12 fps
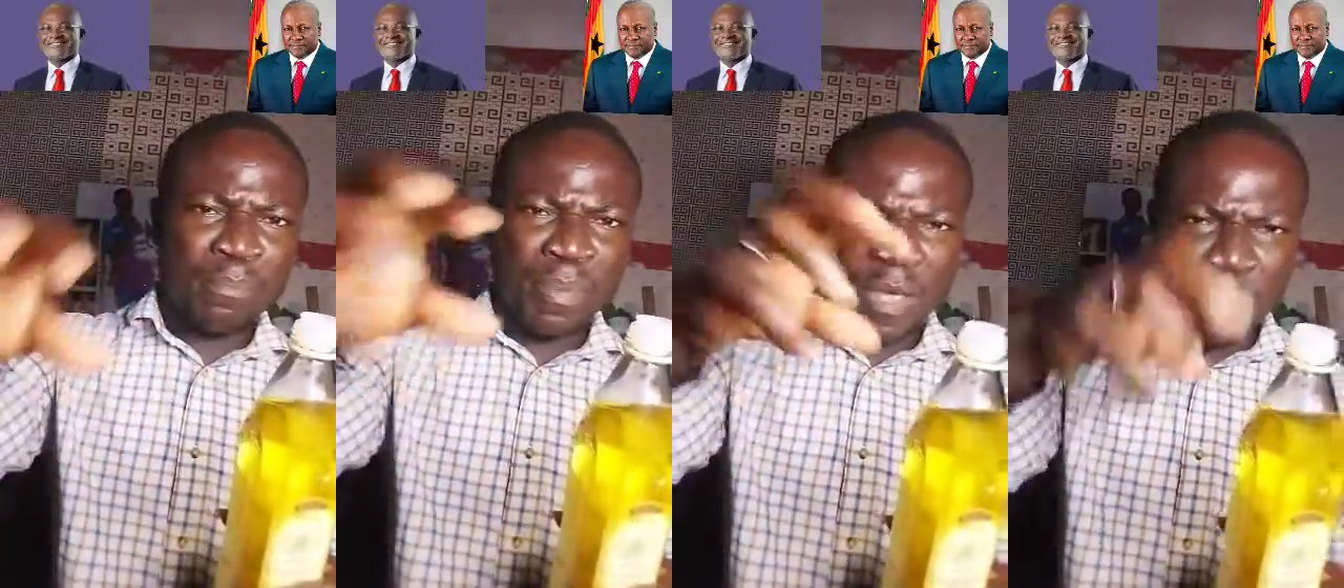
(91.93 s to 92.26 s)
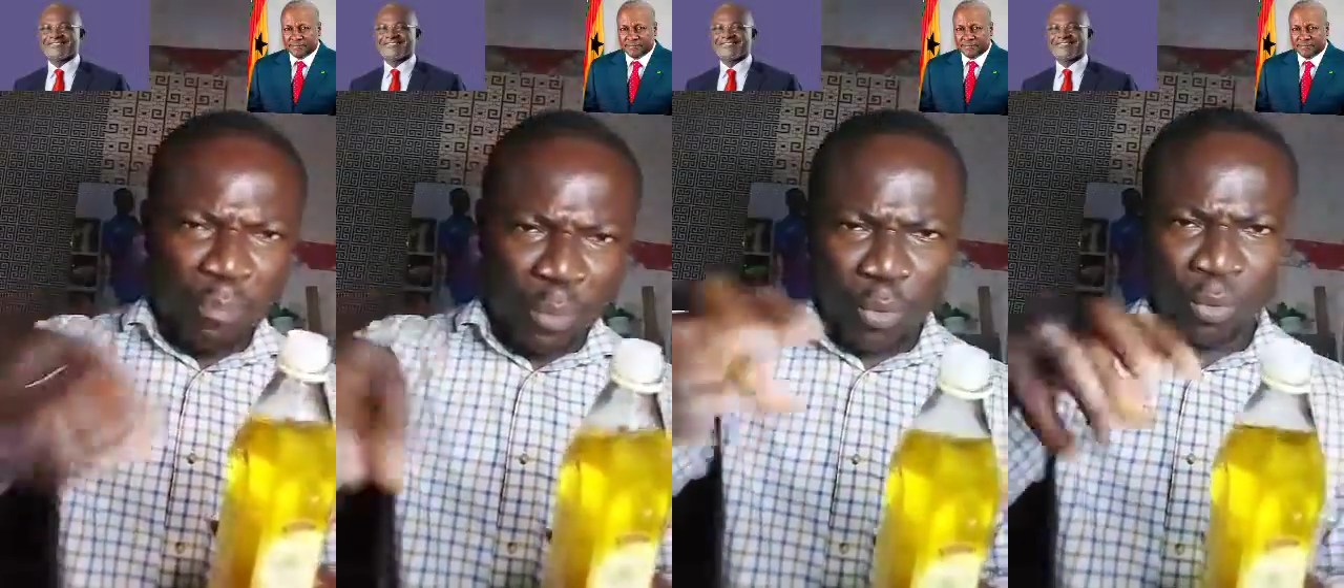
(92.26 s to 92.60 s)

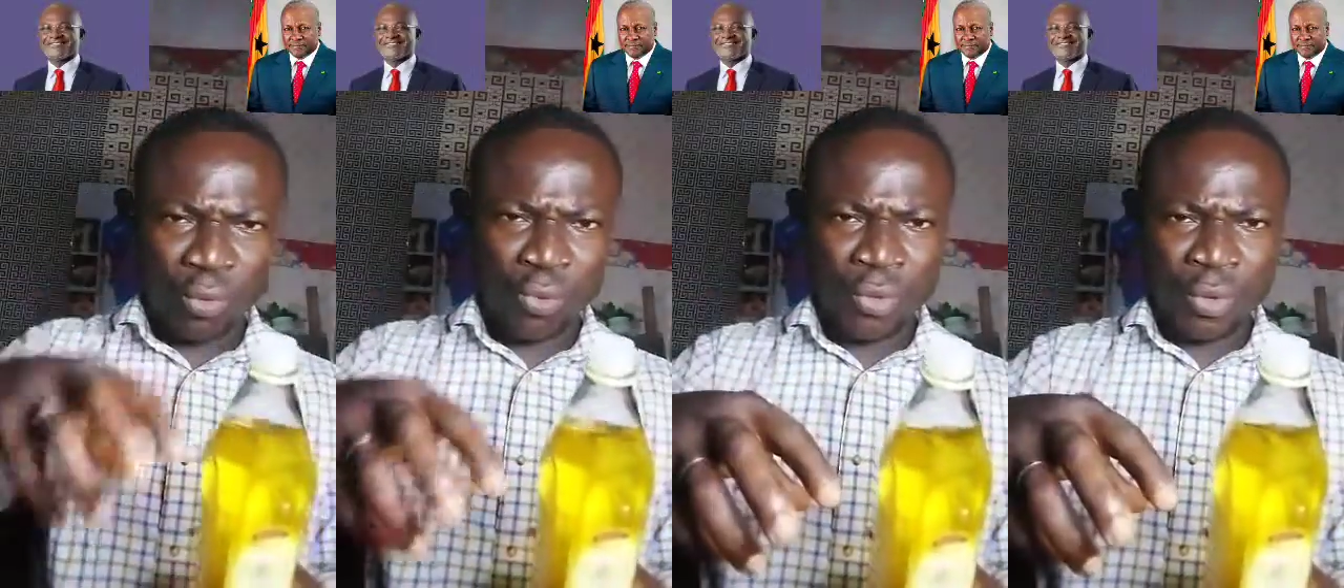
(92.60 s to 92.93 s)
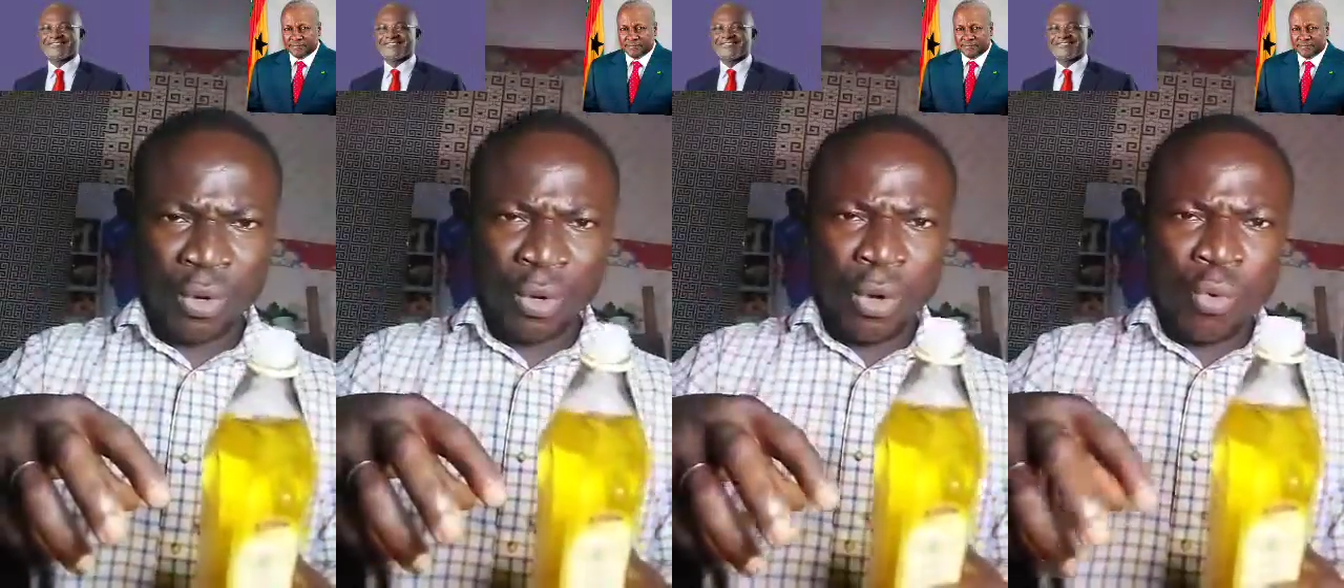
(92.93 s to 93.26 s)
people
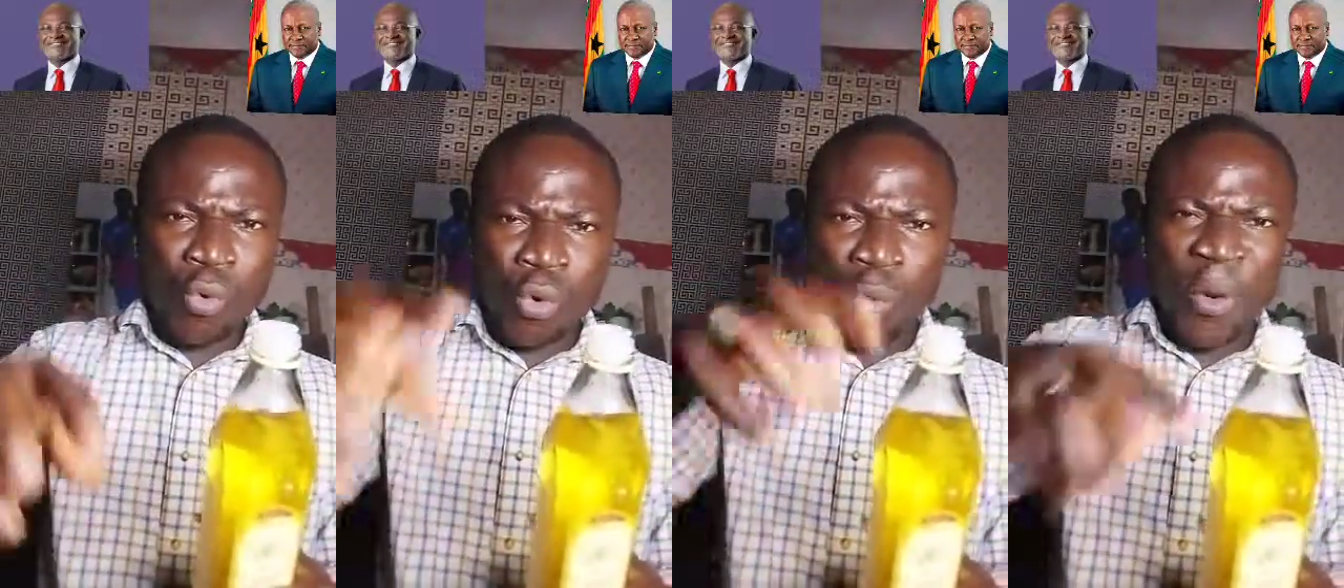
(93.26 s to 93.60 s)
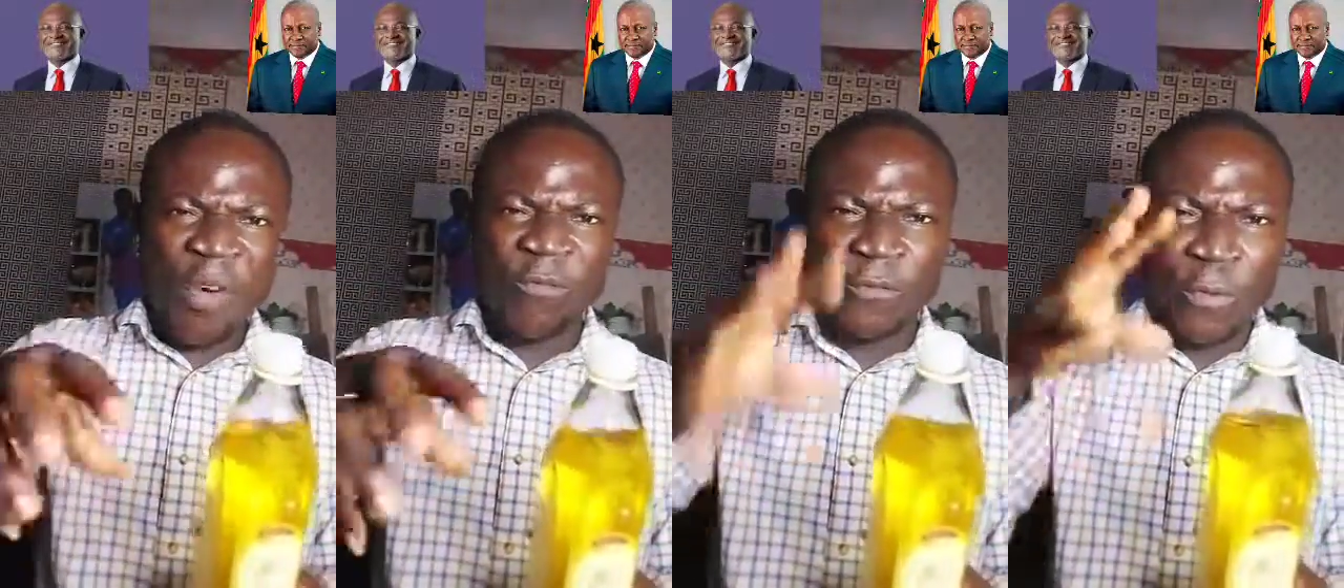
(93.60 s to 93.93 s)
who
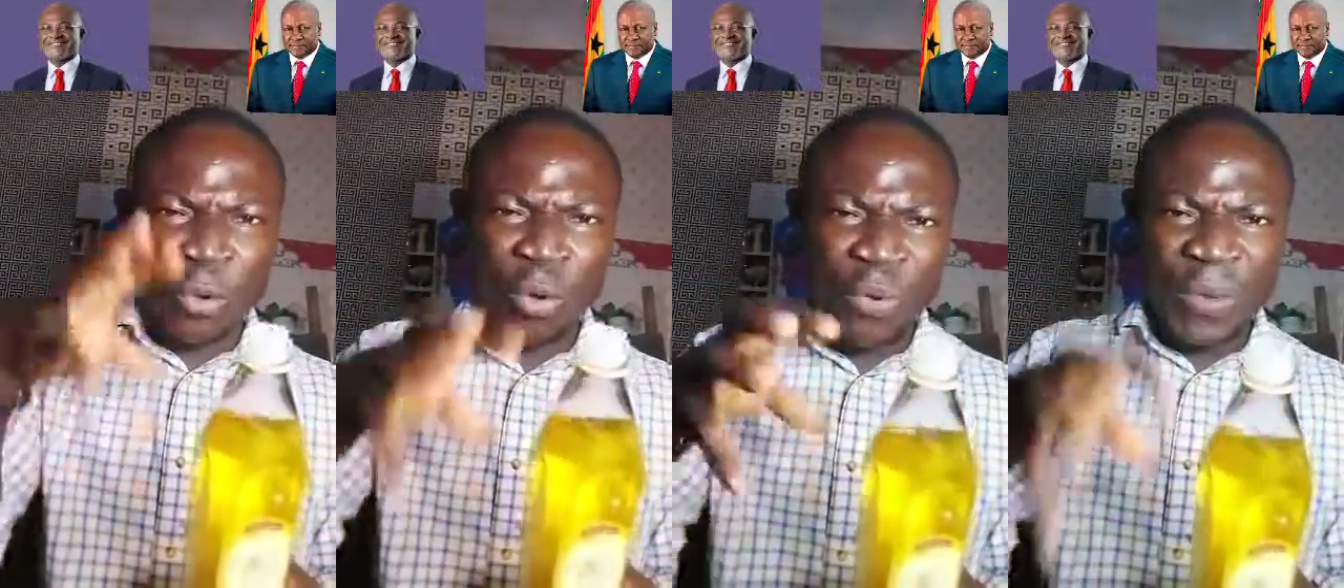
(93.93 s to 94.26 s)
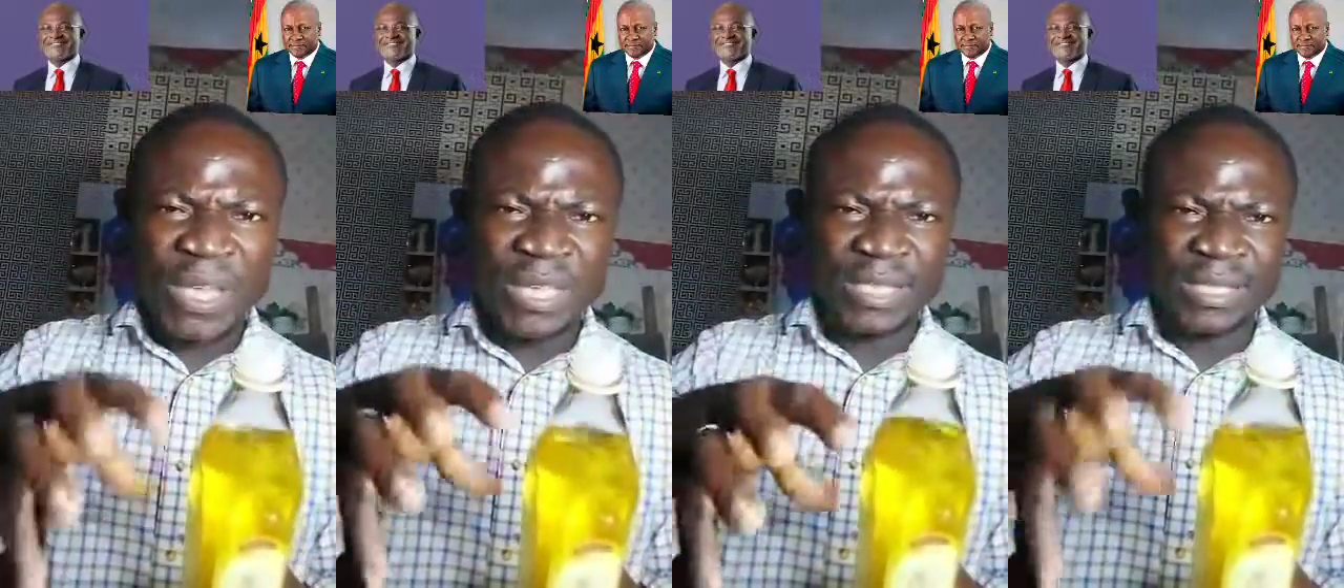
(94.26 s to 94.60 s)
were
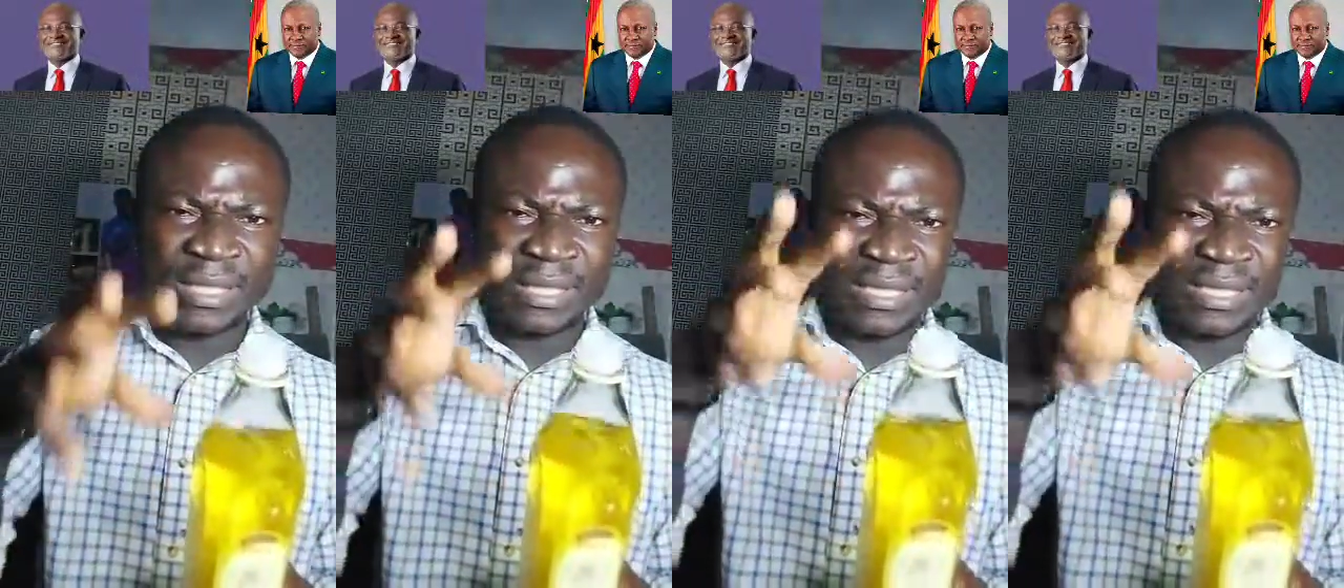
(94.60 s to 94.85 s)
following